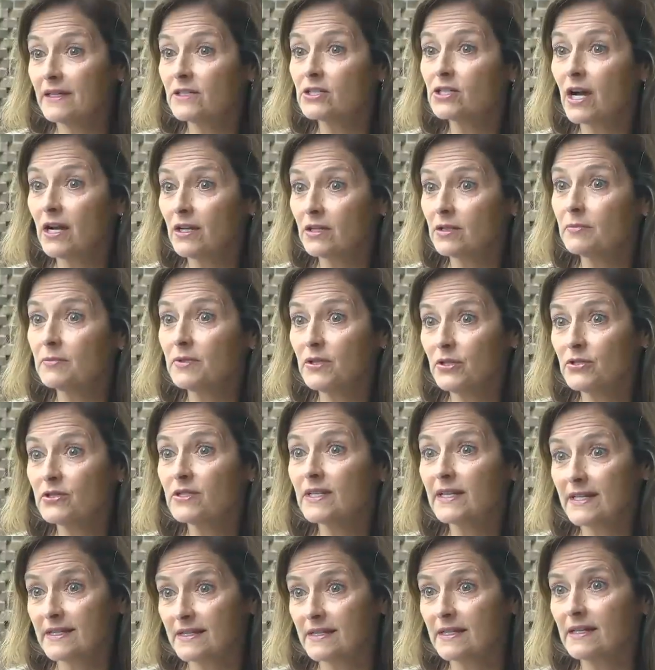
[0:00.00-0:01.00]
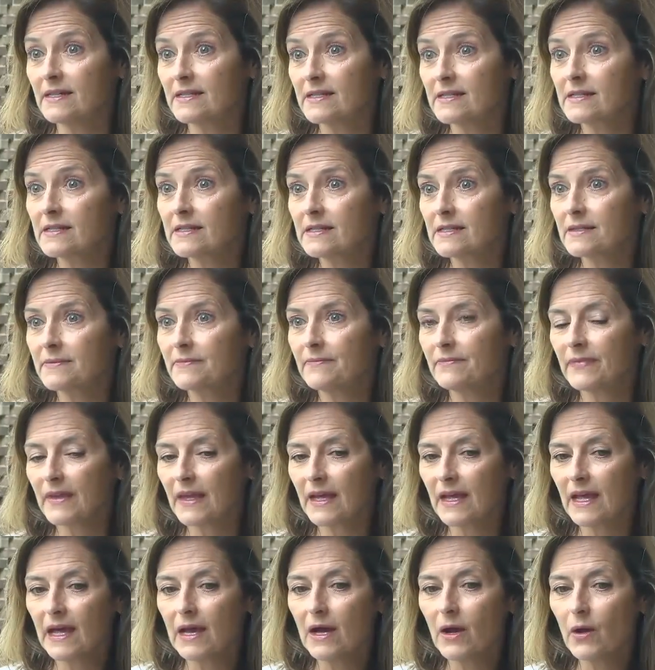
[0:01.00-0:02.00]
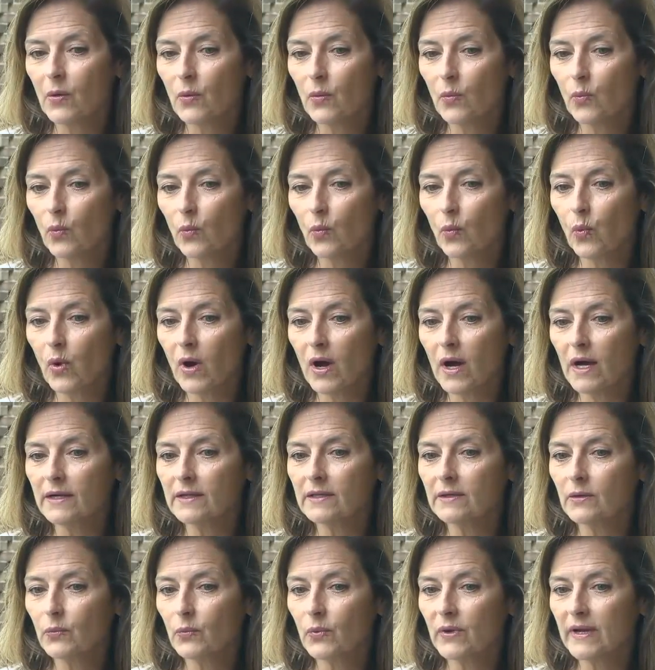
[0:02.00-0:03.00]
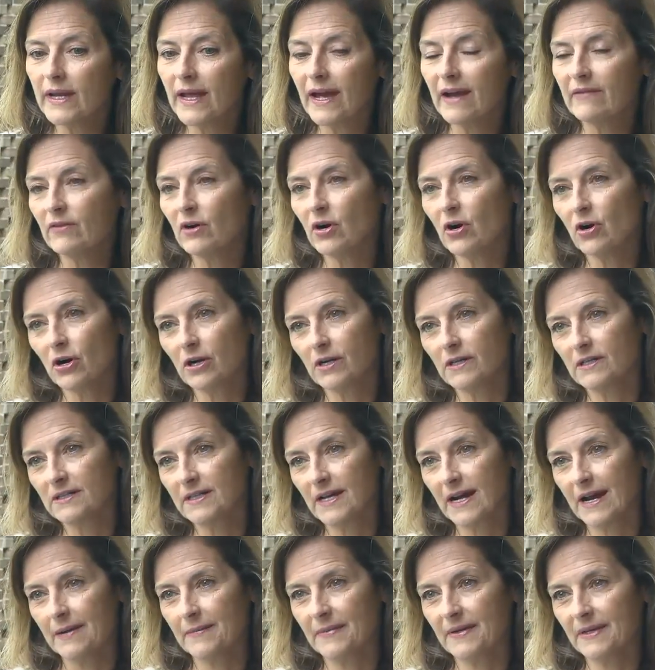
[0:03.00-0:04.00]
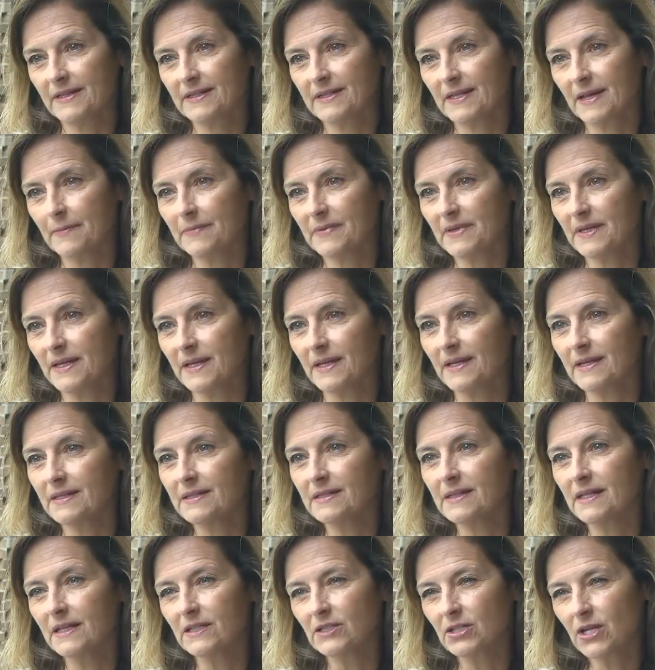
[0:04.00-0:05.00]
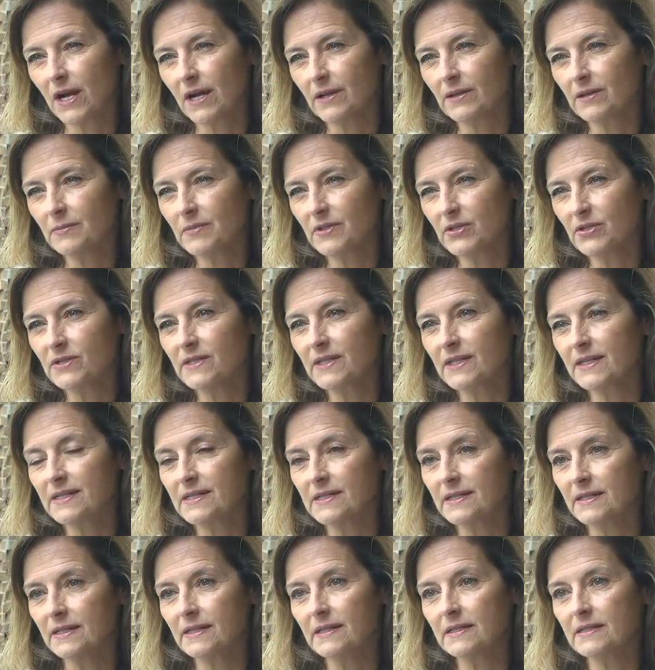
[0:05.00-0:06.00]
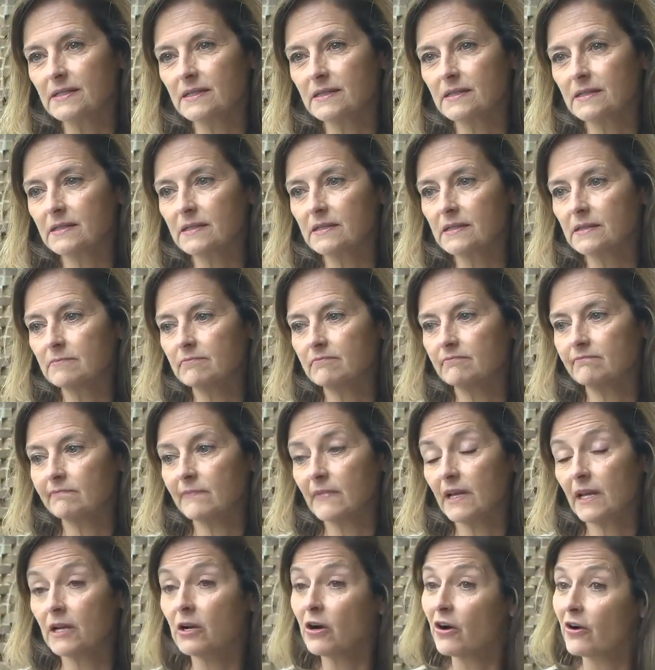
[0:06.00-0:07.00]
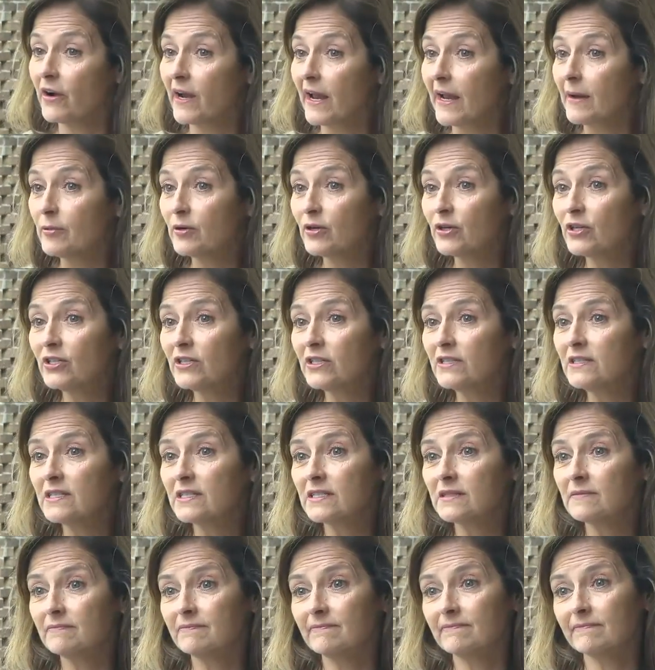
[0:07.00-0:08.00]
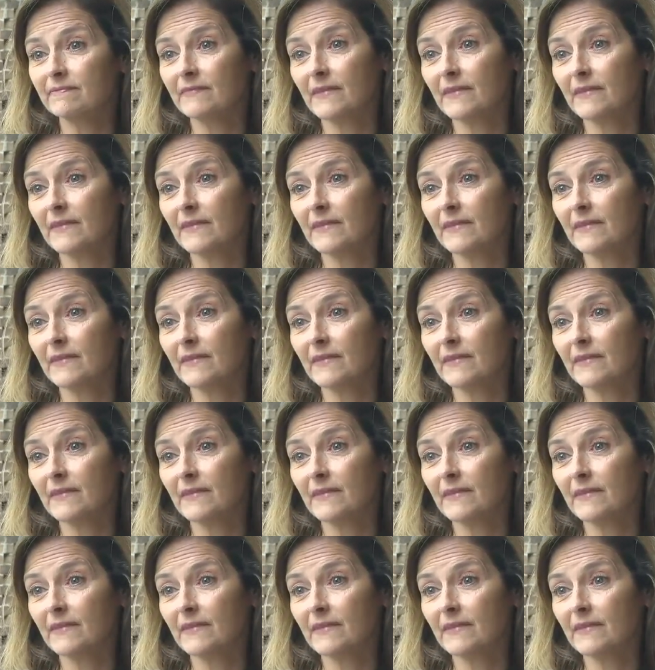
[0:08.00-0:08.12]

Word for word: that child abuse exists. What we have a hard time accepting is that child abuse exists in our neighborhoods,